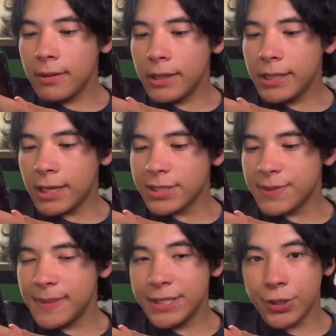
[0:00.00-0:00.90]
In
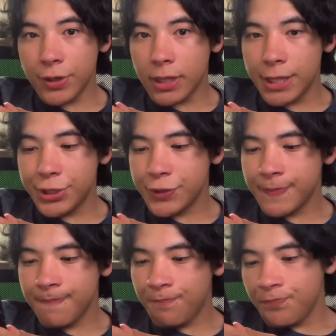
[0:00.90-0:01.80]
Ottoman Turkish,
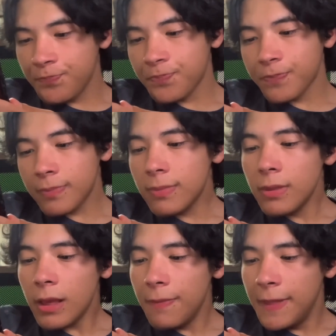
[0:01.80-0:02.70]

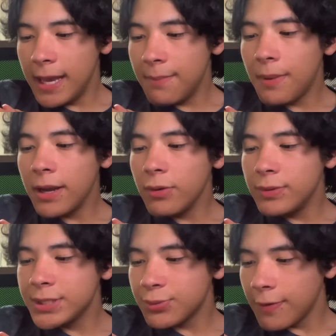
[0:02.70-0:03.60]
the empire
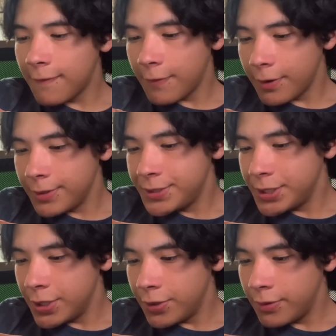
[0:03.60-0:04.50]
was referred
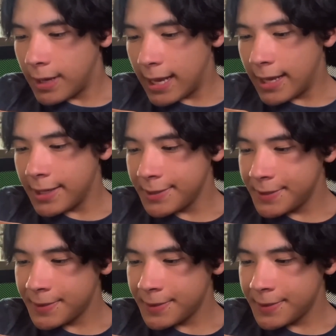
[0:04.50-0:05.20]
to as